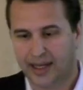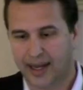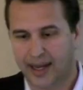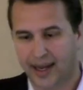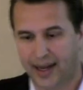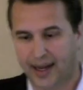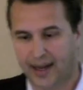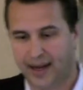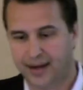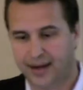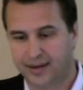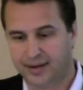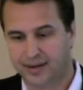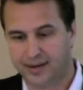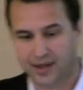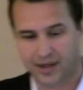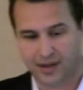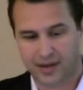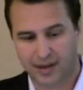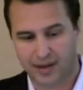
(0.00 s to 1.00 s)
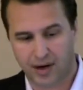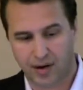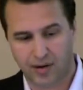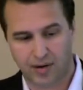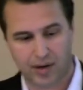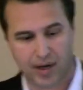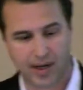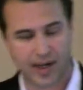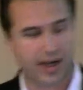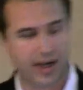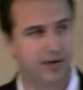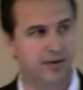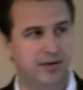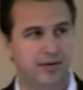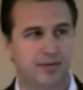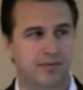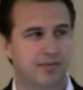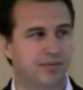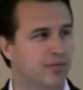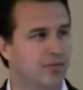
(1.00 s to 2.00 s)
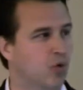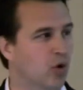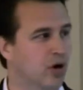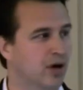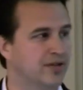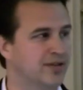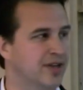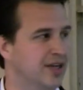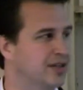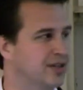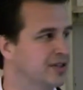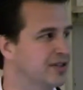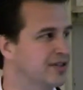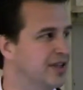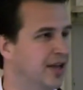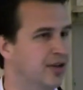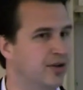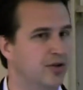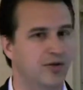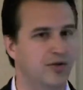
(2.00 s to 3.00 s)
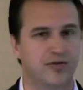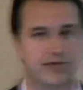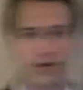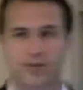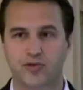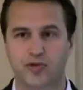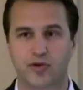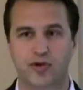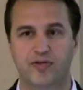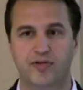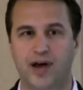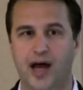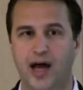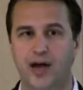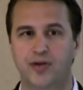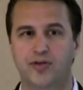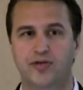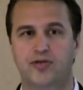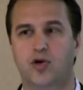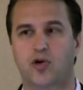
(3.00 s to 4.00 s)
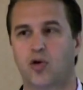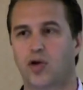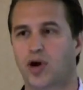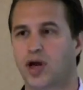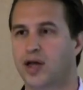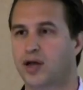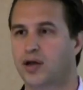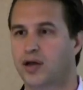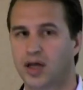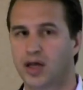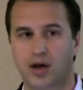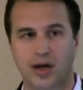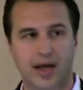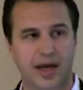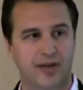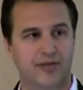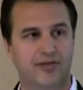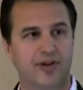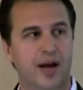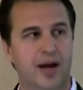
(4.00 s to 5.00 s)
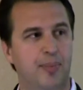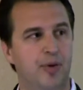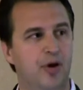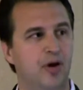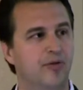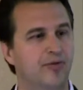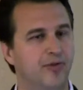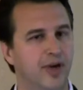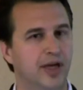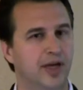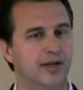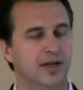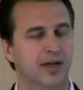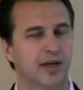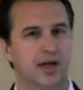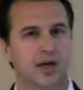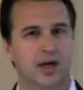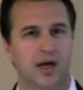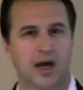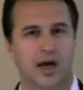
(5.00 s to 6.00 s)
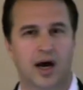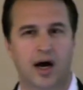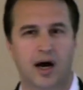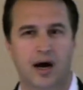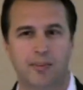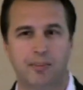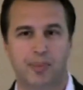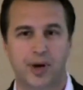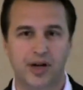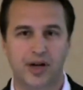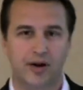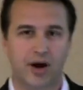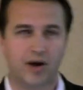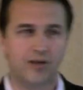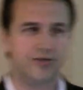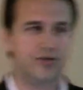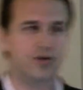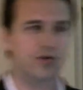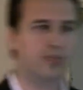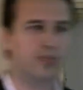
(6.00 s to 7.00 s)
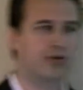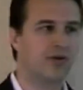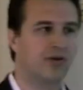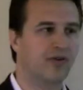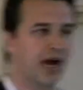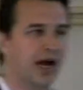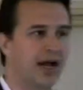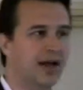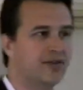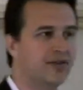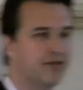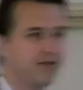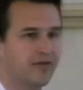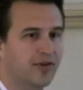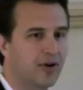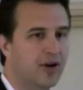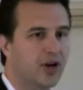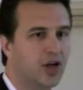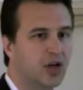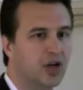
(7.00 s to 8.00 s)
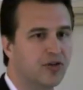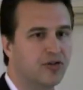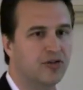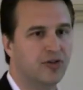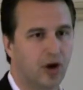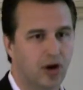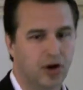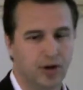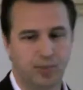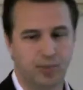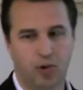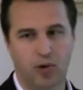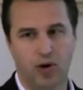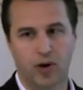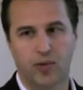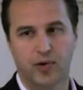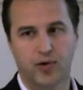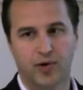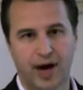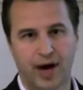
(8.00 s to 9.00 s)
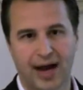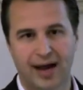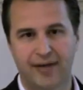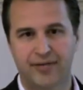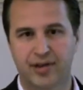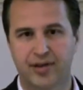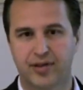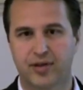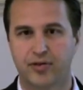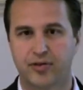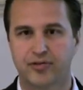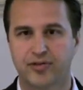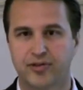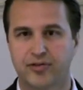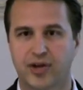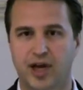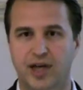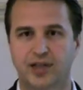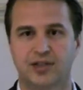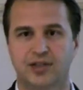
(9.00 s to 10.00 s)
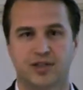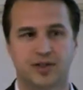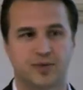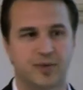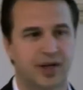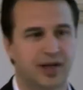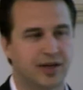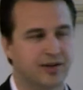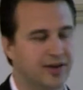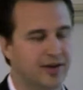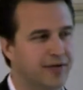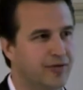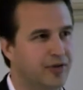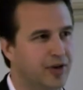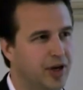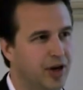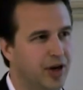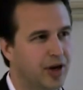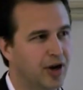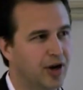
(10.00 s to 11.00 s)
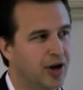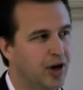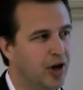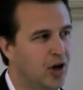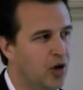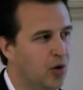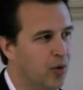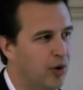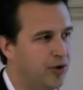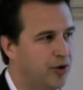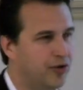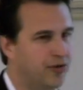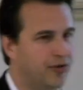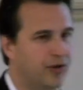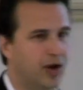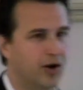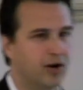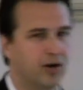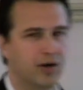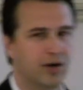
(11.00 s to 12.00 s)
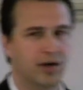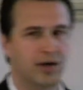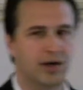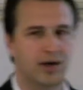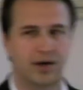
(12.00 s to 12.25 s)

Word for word: And the, you know, again, organizations that use some sort of value scoring, you know, again, it's not perfect, um, but it also provides a very good starting point when you're having those discussions because every year when you start